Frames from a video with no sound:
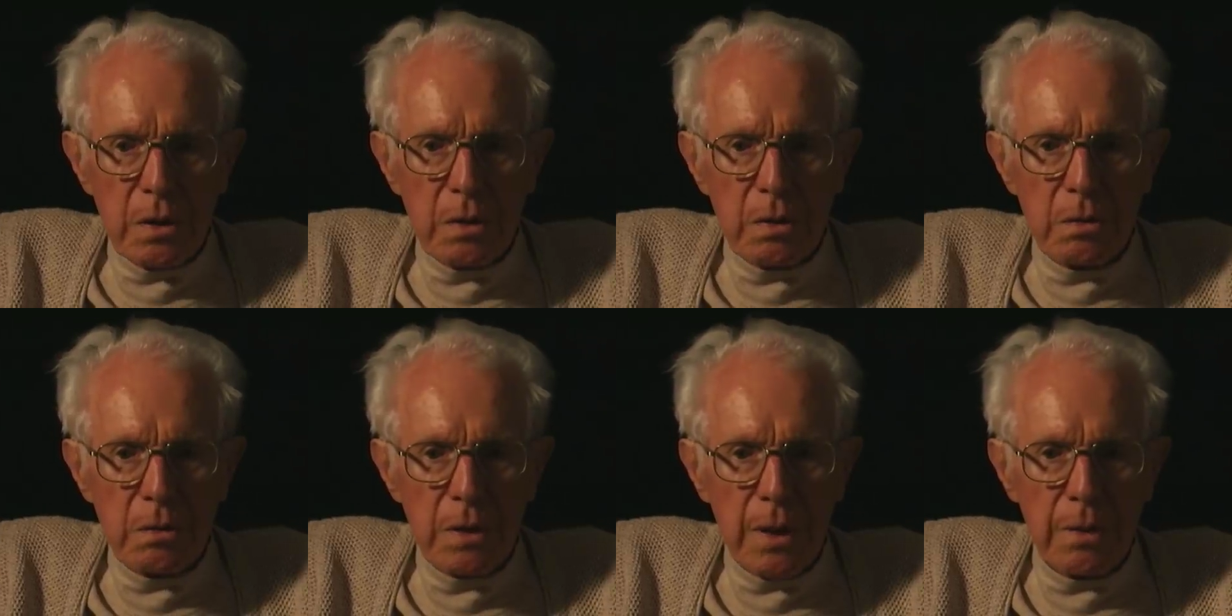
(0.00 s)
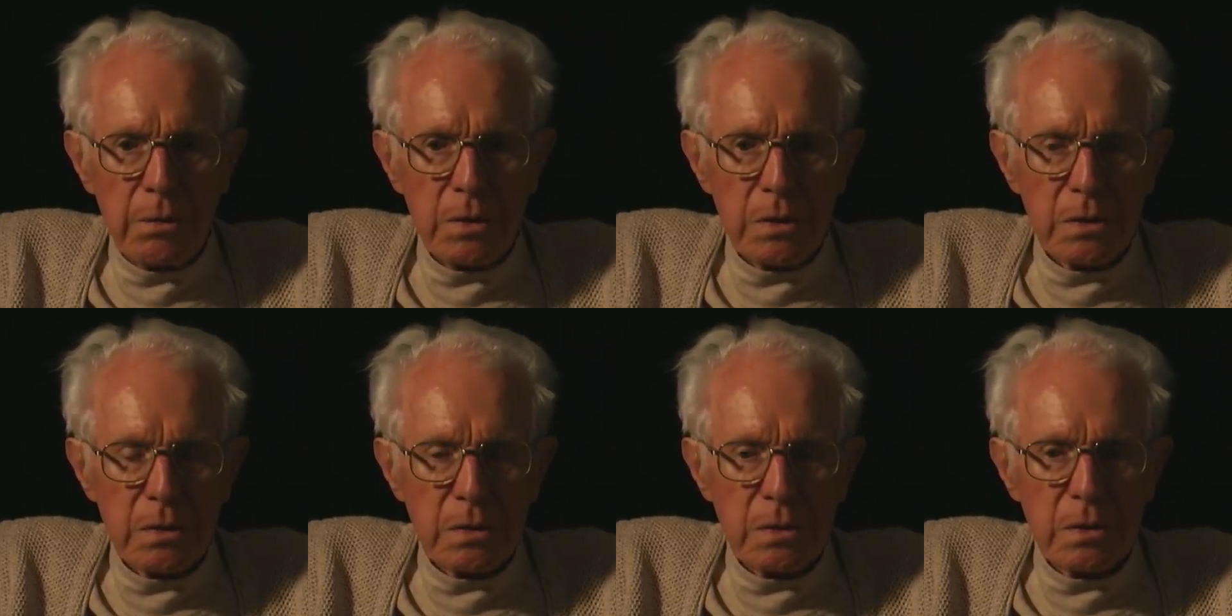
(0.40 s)

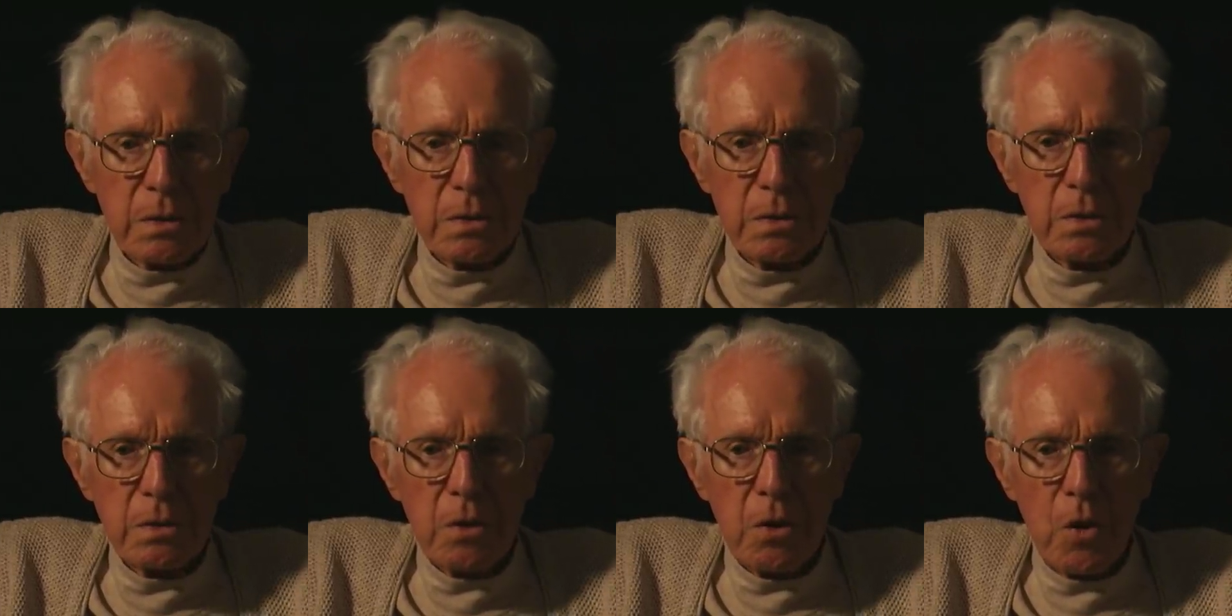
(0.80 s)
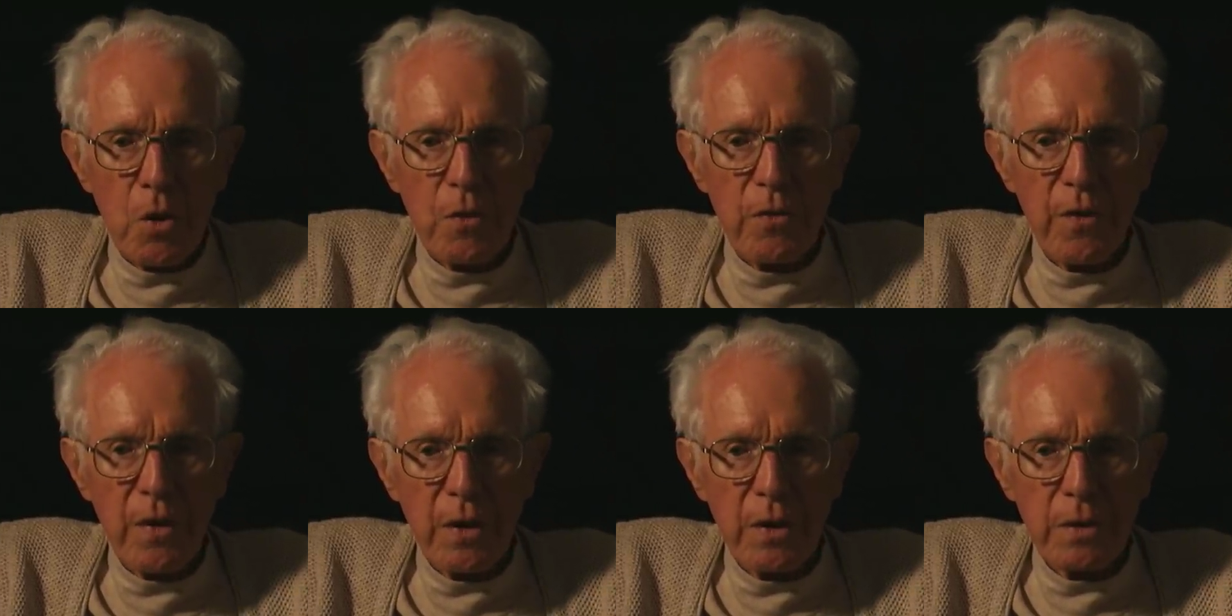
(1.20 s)
Robert
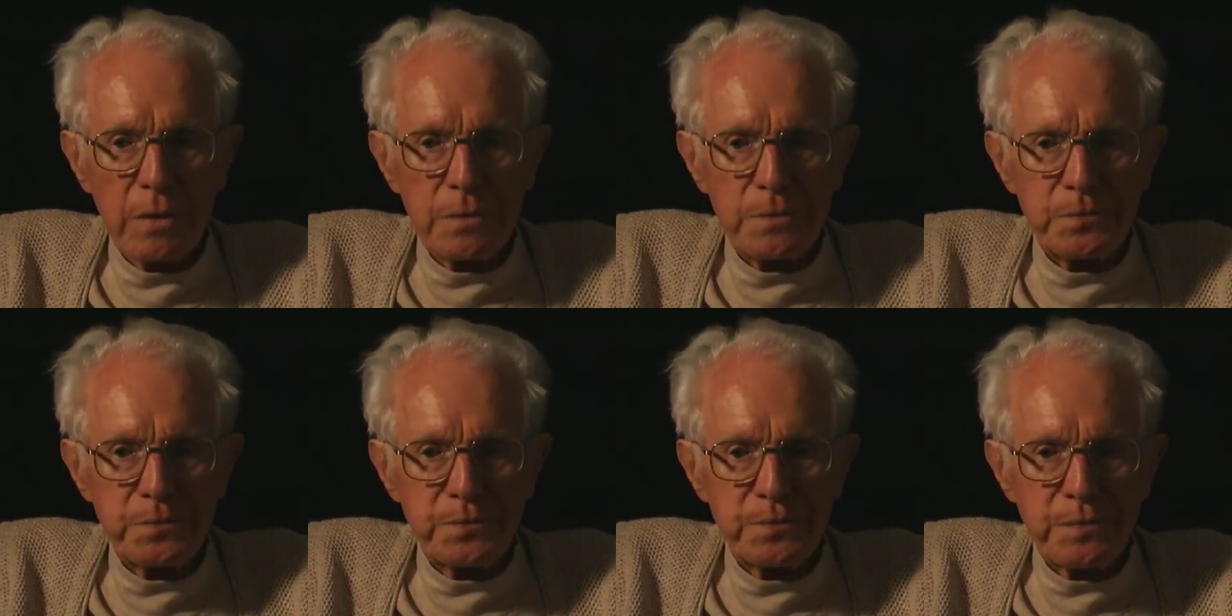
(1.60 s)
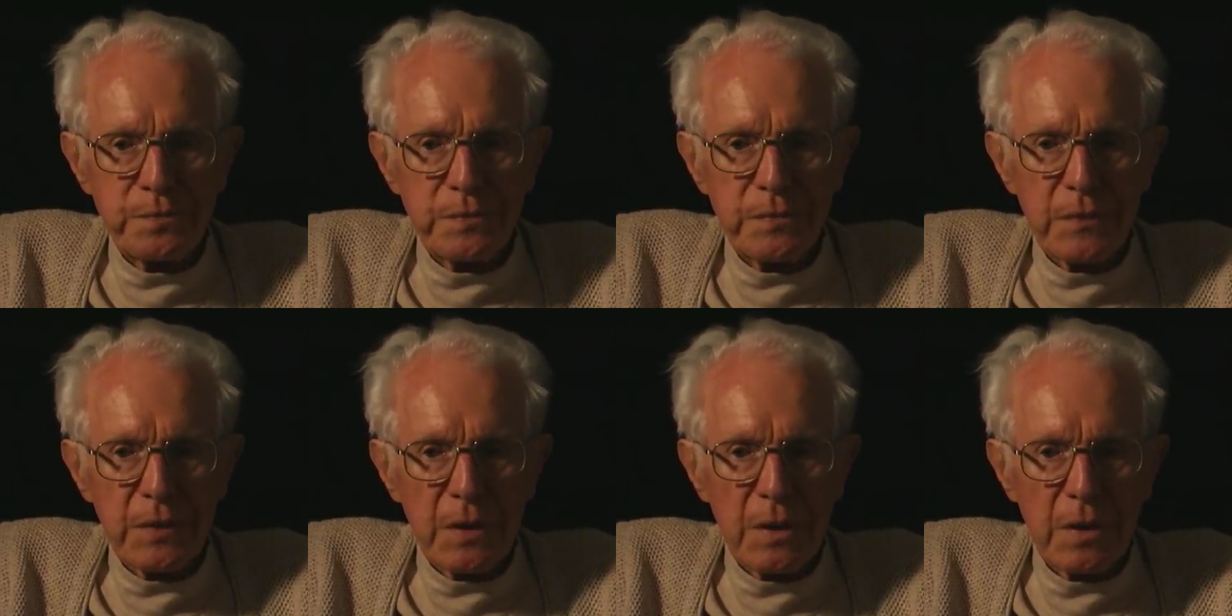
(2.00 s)
Hogfeldt?
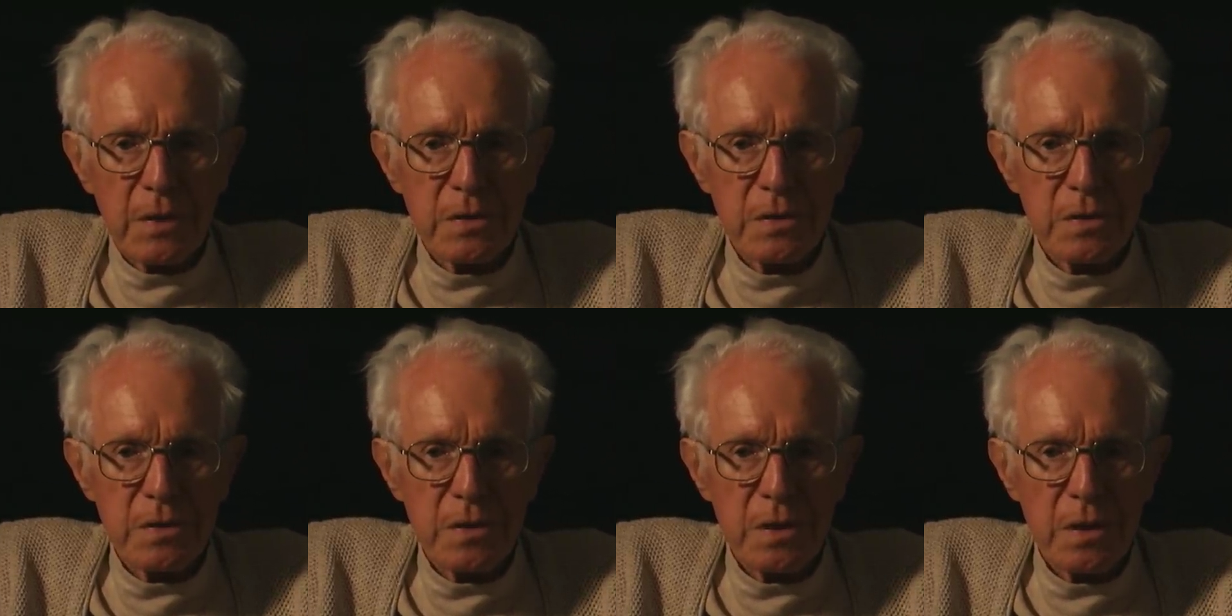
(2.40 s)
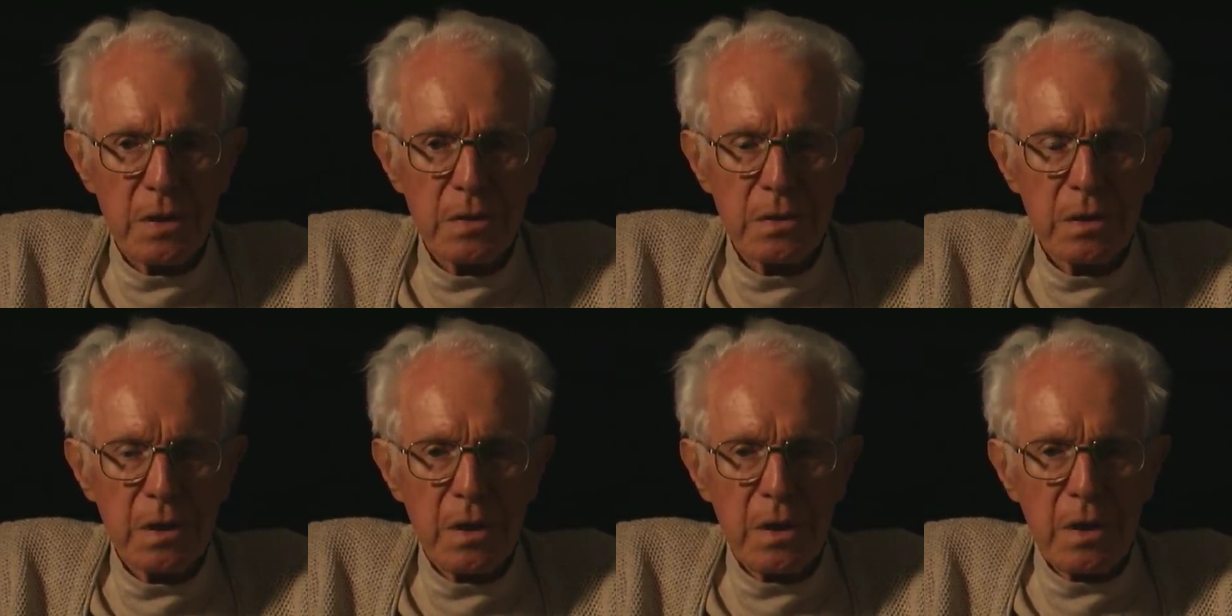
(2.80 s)
I says, yes.